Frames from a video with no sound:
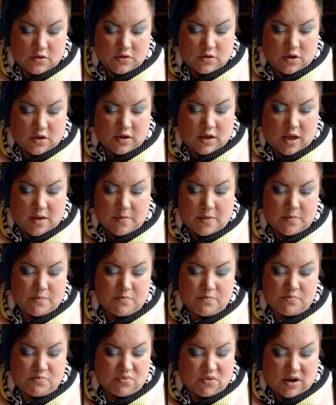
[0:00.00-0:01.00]
yeah, my
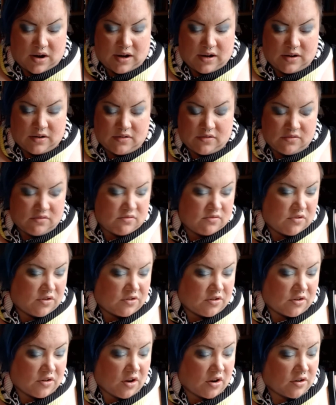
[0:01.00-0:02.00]
brain just
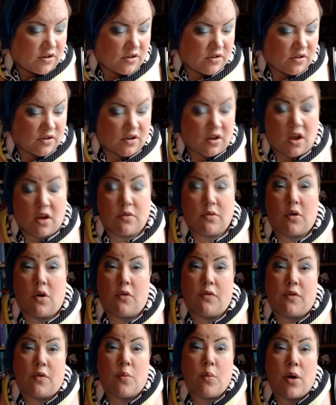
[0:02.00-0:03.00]
decided to go
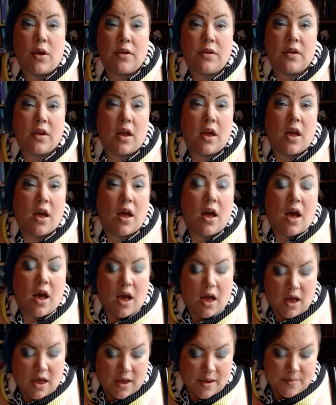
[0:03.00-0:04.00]
off on one.
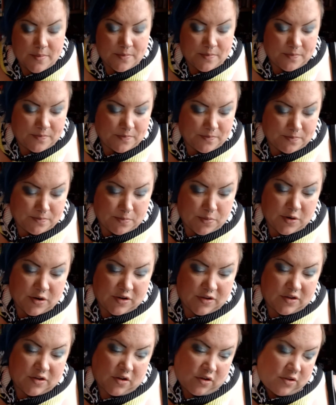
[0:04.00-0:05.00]
But it's
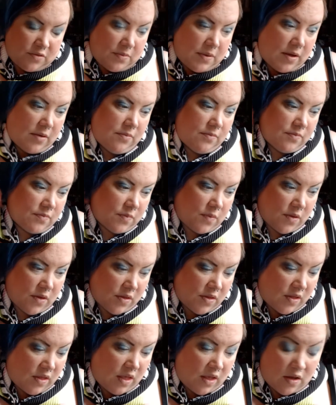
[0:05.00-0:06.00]
a nice smell.
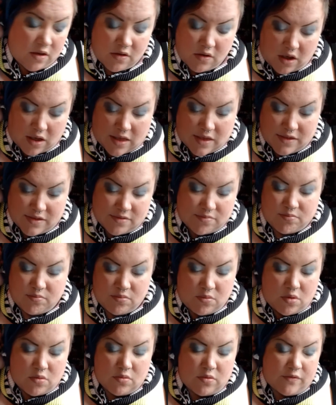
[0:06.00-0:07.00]
As
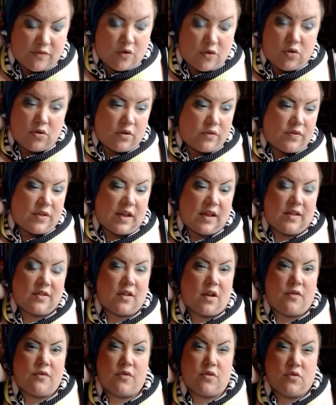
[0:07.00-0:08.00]
with all of these,
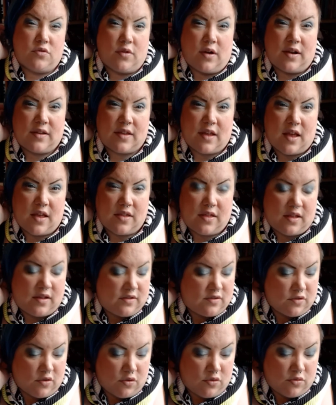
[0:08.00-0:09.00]
I've always had, these
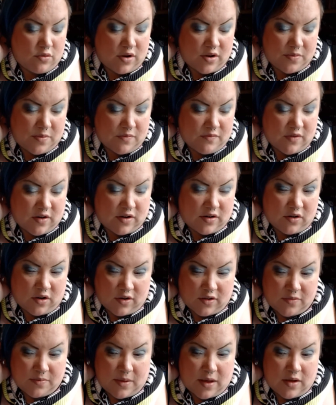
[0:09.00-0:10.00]
have always been really
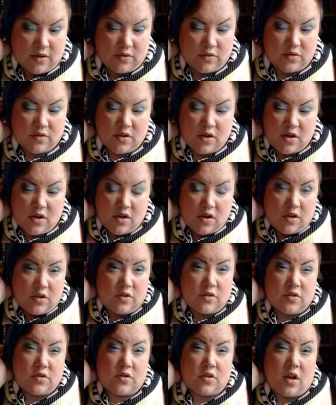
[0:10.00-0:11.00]
nice smells.
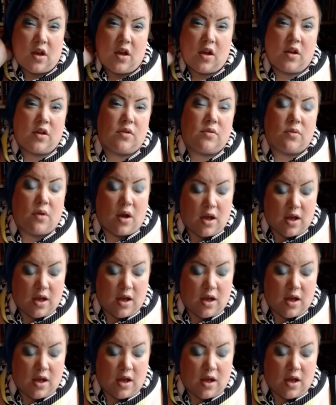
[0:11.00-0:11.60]
So